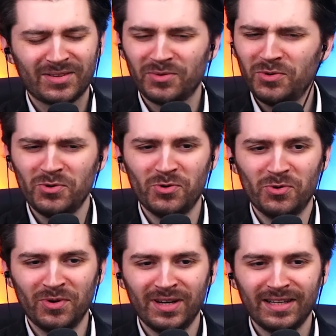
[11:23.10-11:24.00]

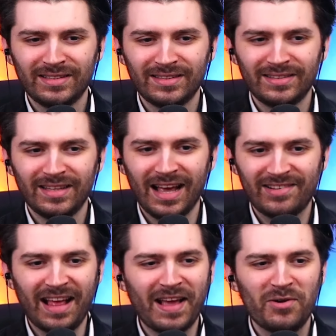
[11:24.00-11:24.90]
Ooh. Is
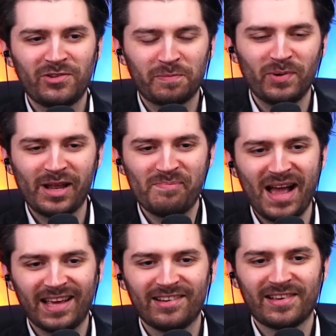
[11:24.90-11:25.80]
that how he just put it
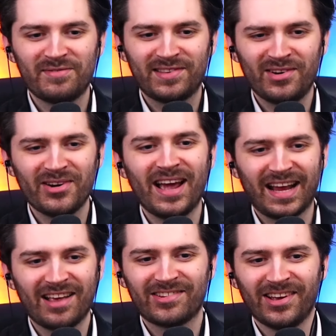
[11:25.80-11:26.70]
back in his inventory? I
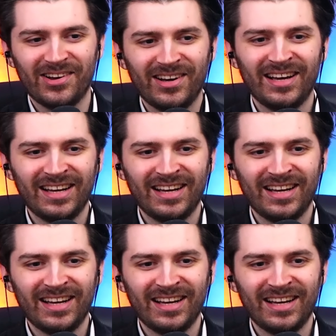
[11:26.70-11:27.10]
guess so.